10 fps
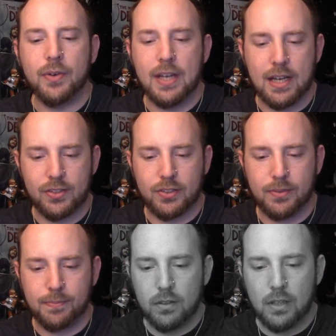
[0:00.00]
Yes.
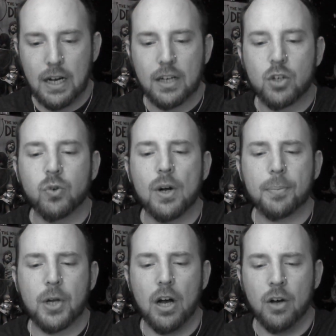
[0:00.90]

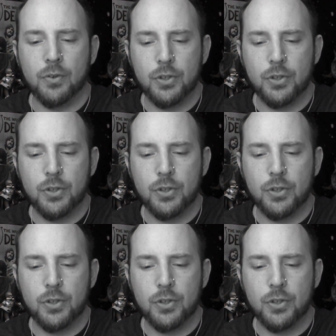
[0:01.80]
Corrupt Cone.